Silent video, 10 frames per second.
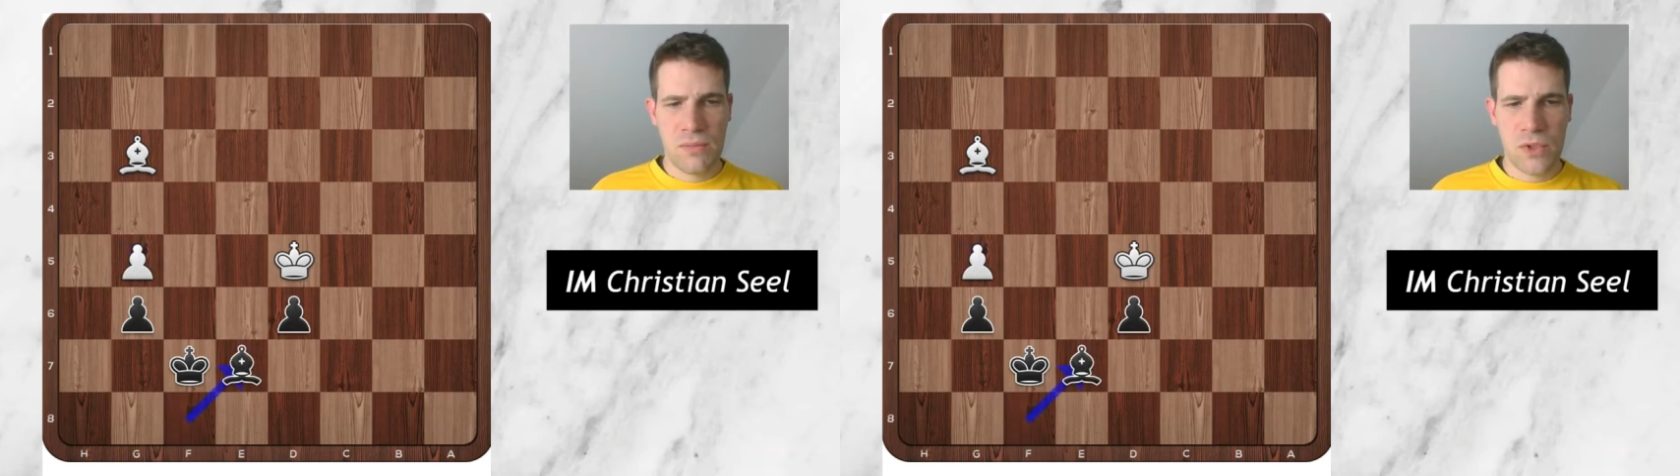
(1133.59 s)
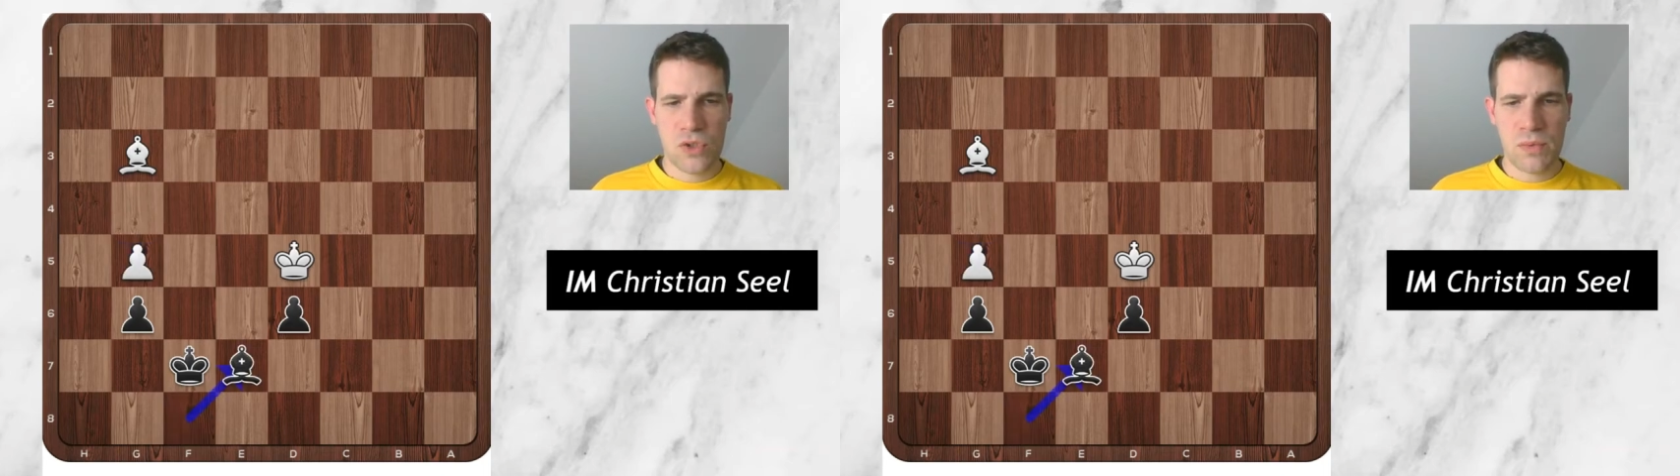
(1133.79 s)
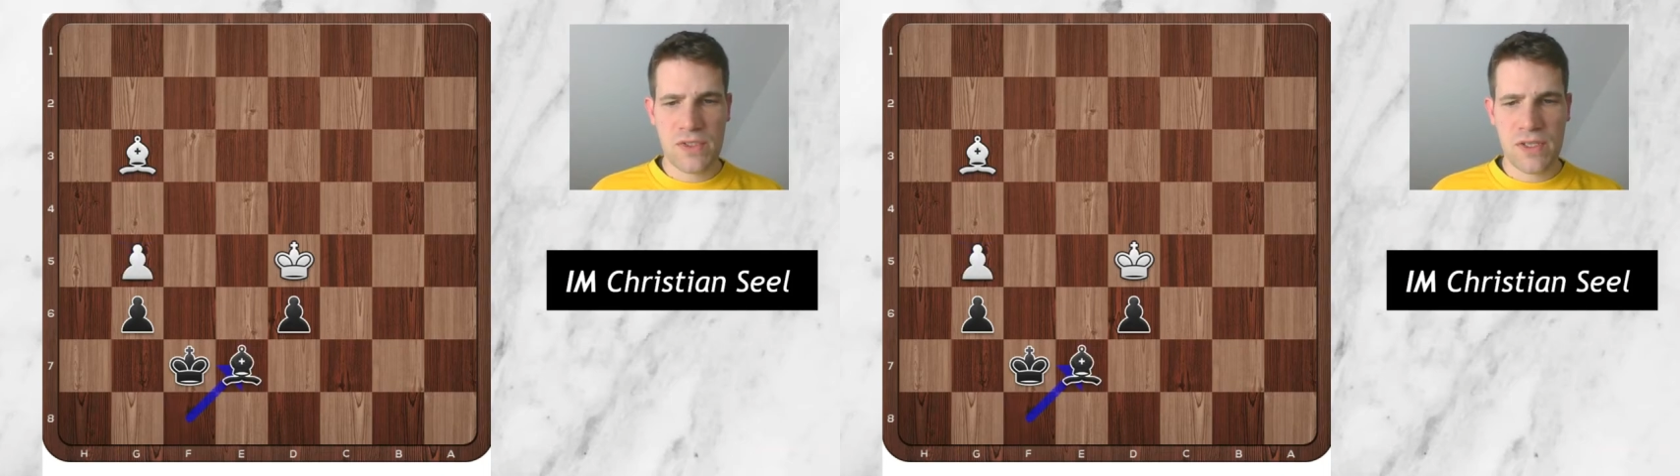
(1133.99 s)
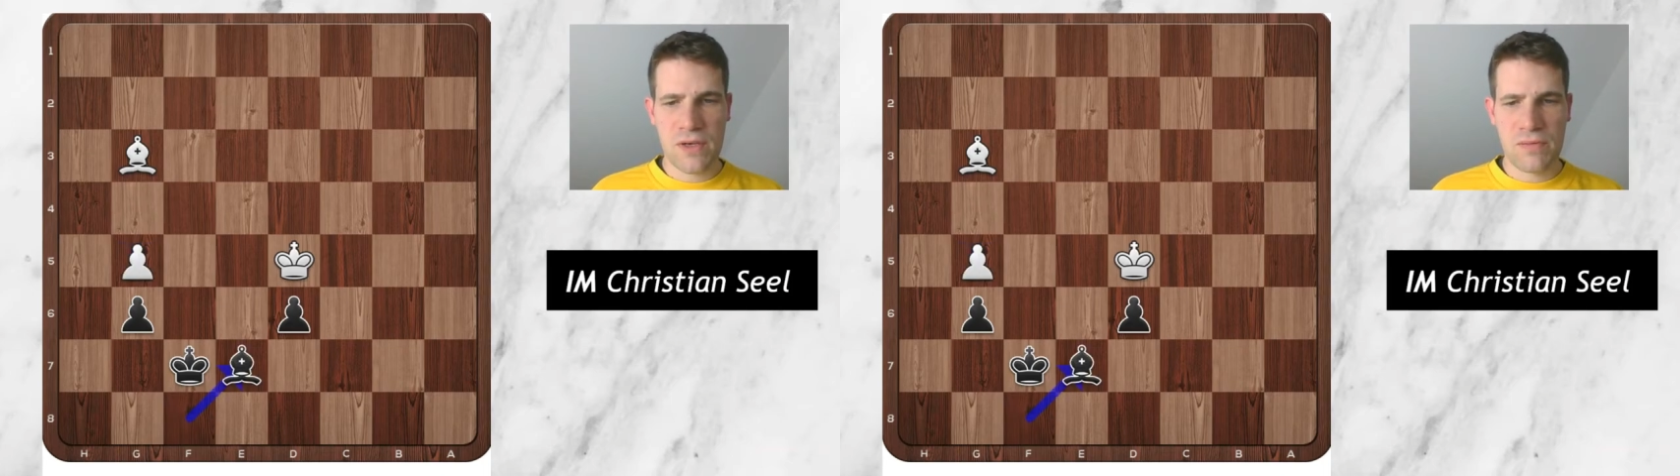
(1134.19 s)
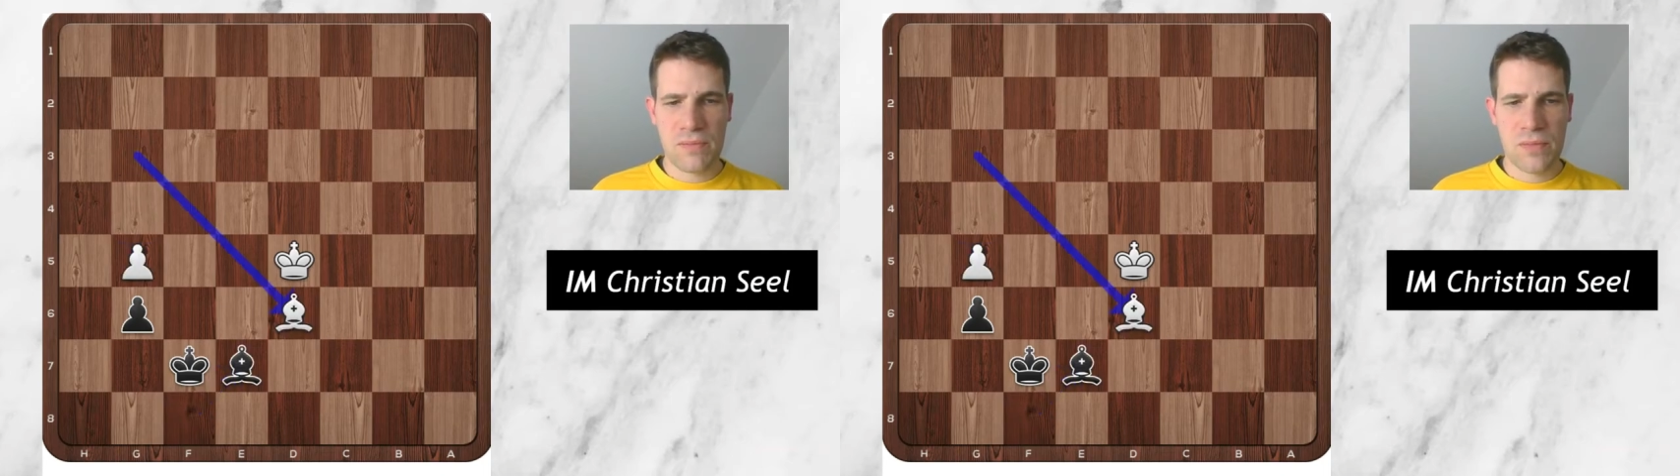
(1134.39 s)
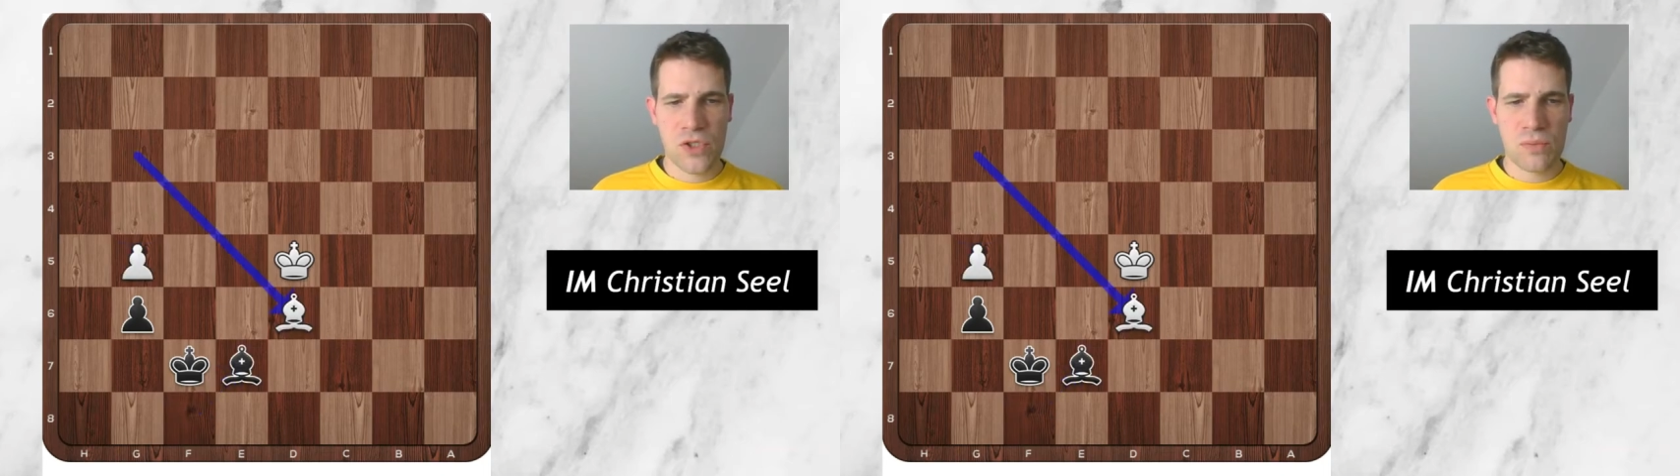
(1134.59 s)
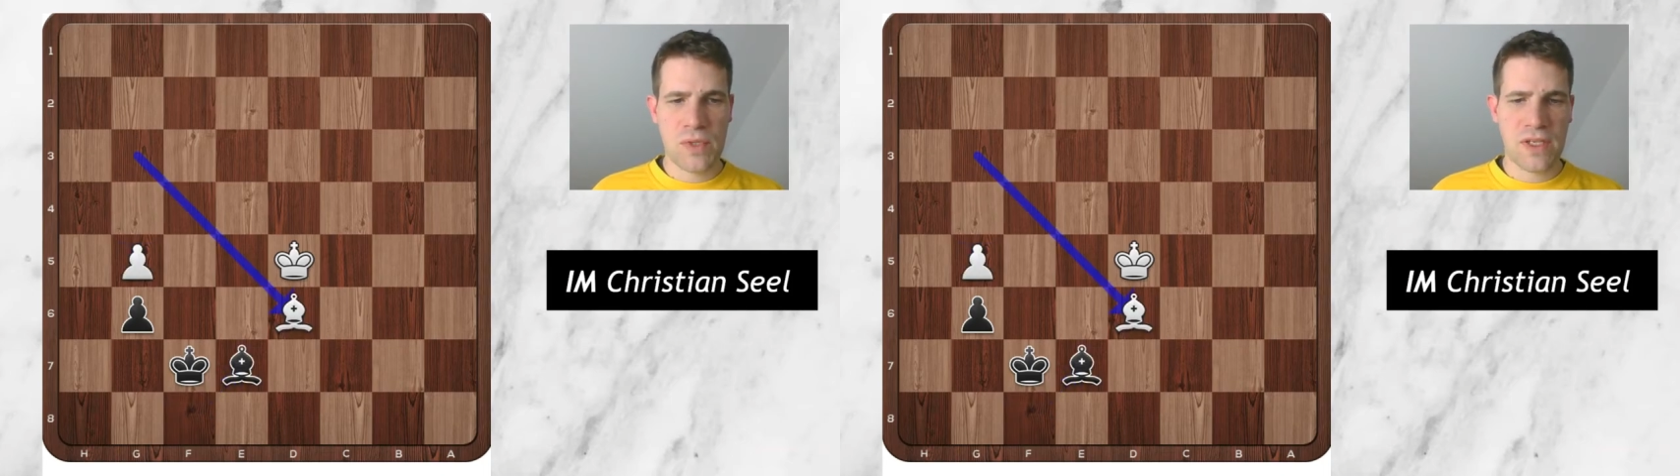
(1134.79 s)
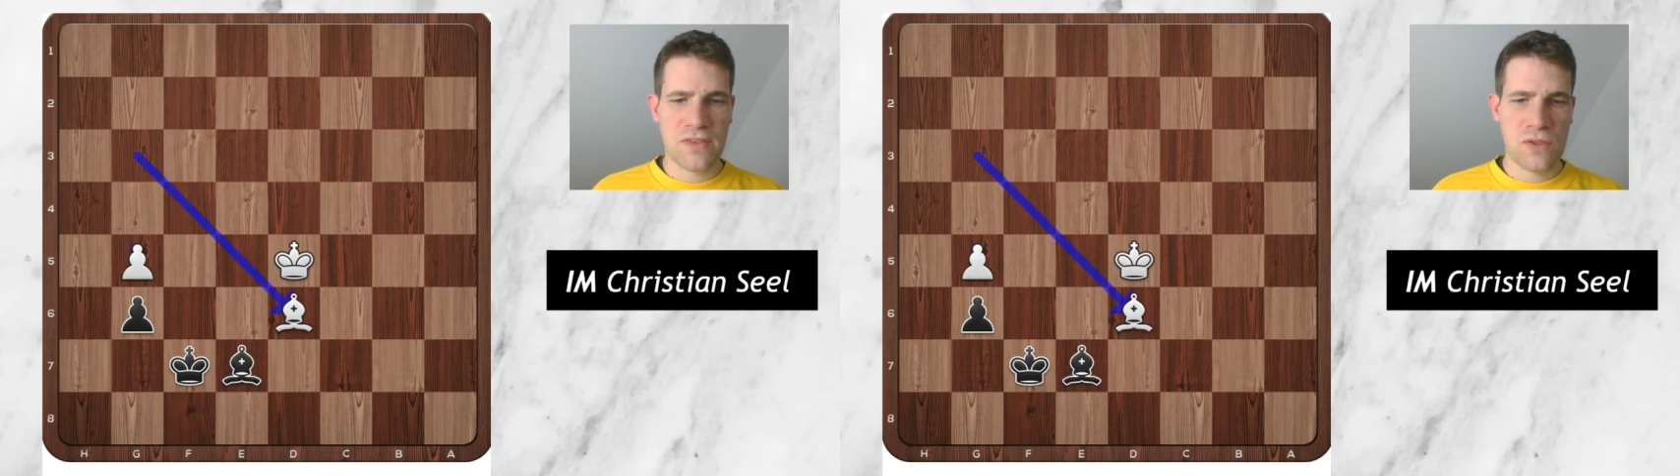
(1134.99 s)
bishop e7, bishop
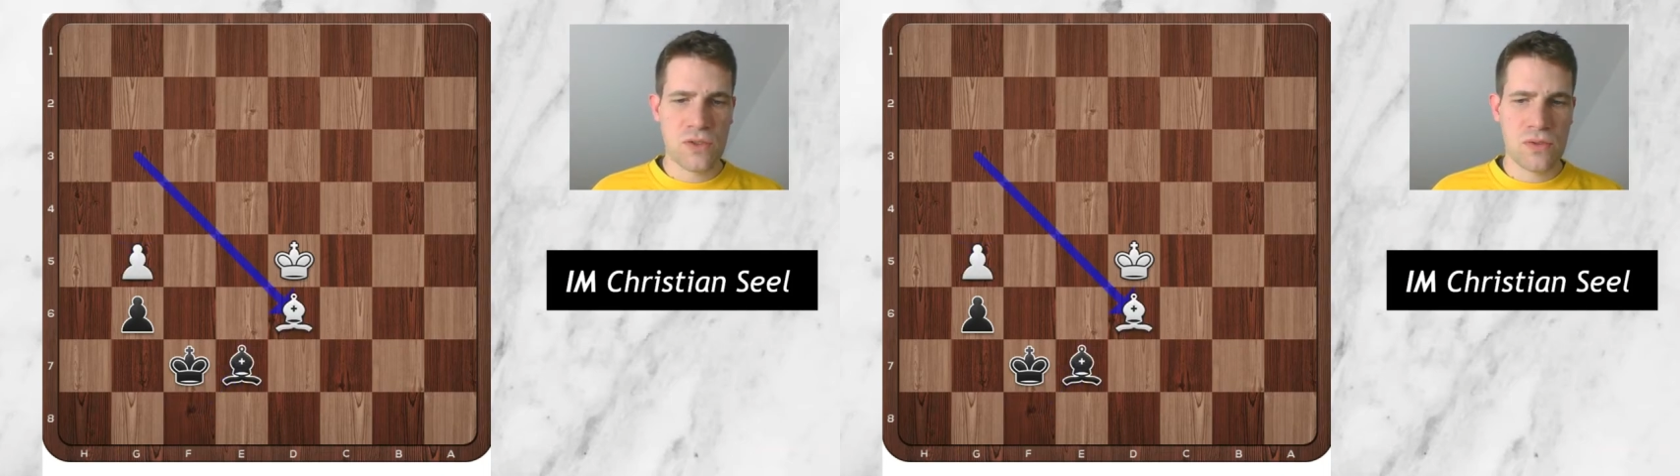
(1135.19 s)
takes